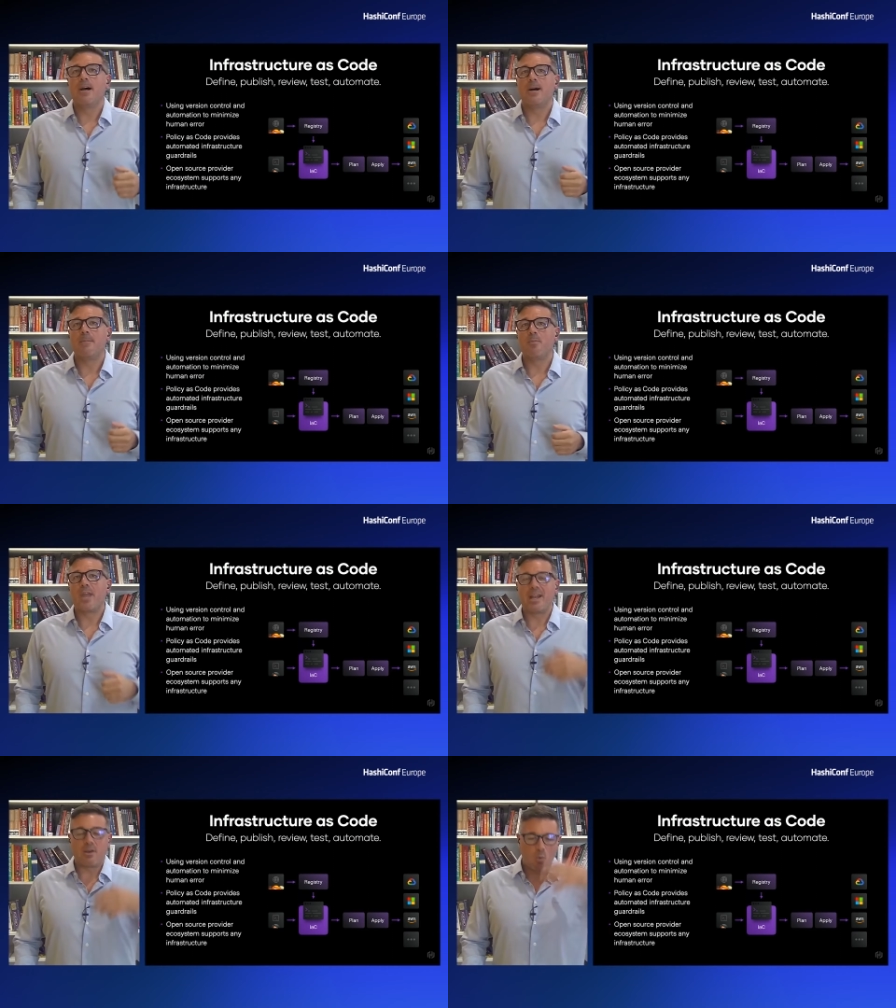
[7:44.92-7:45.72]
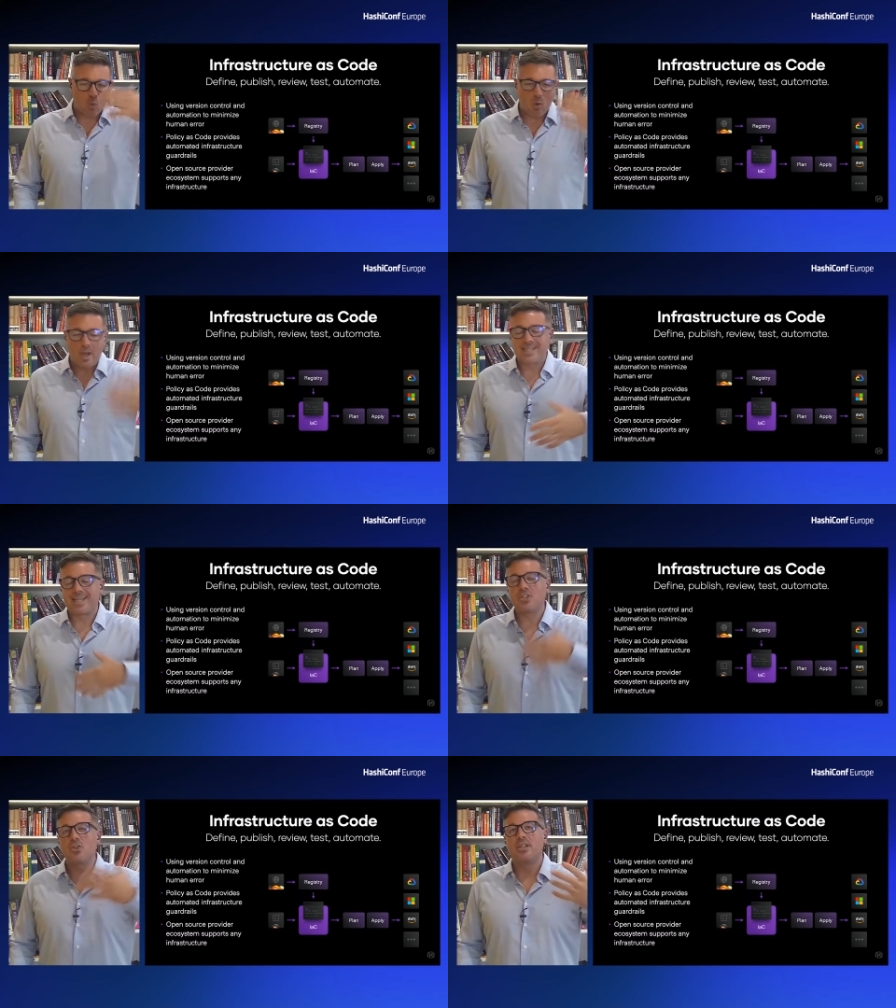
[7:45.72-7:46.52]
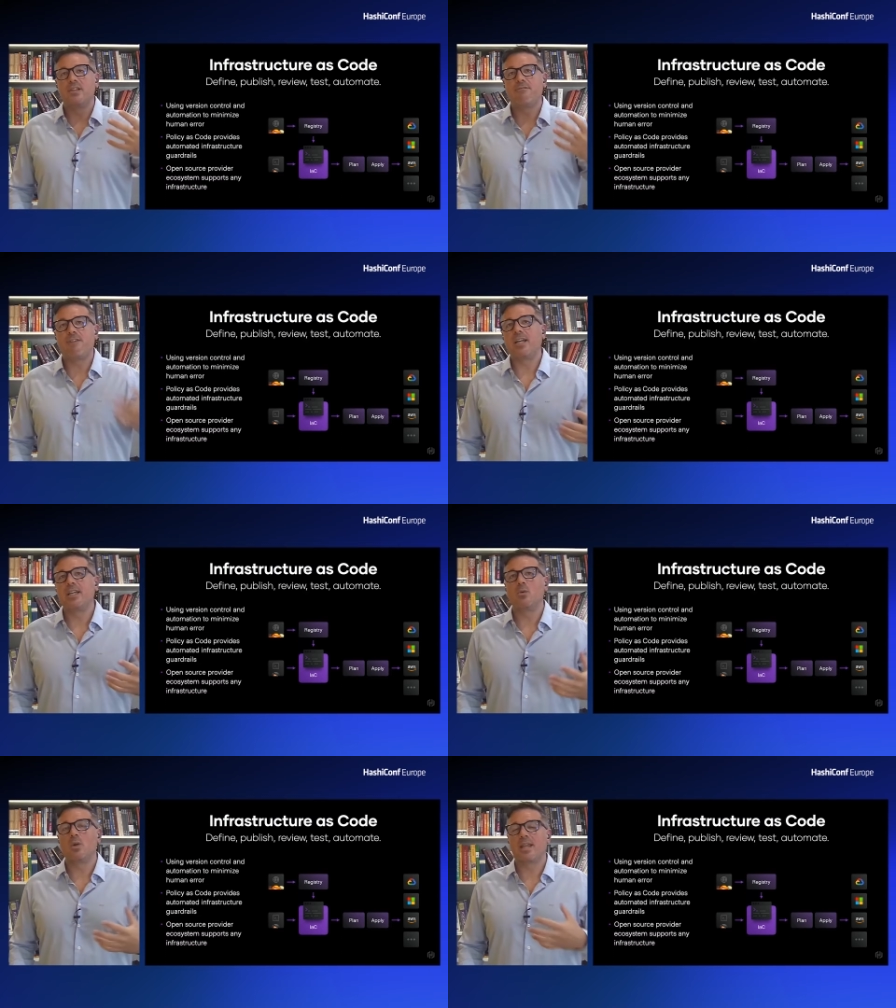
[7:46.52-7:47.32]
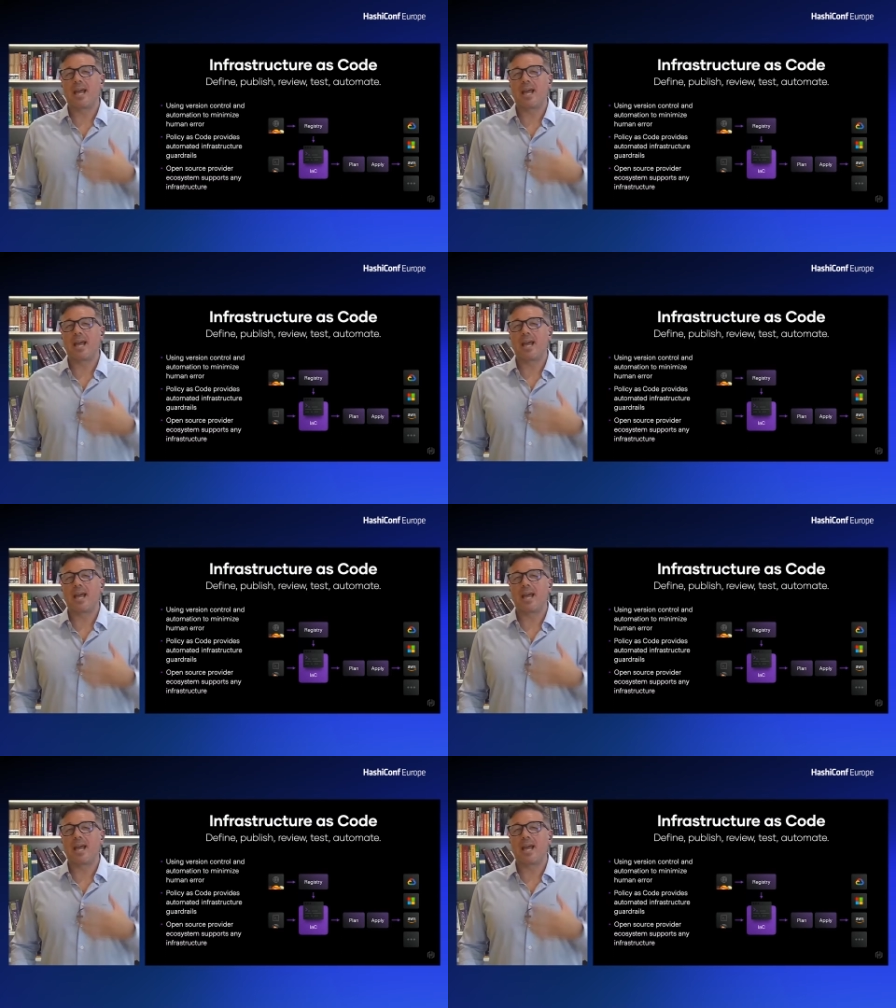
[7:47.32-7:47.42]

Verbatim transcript: um, and essentially defining what